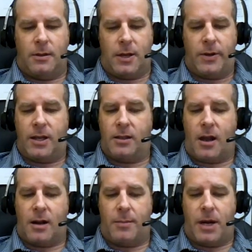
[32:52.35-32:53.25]
then we can
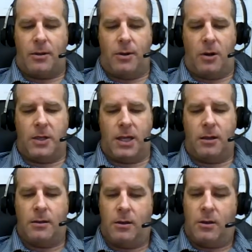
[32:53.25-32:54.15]
talk about
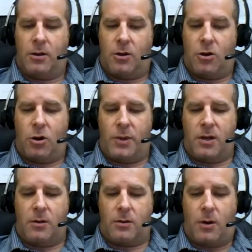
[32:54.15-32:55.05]

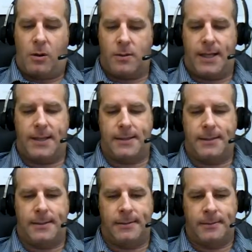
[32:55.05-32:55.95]

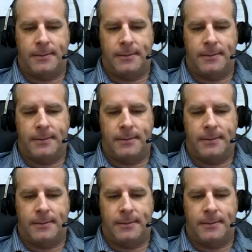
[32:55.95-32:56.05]
onychomycosis,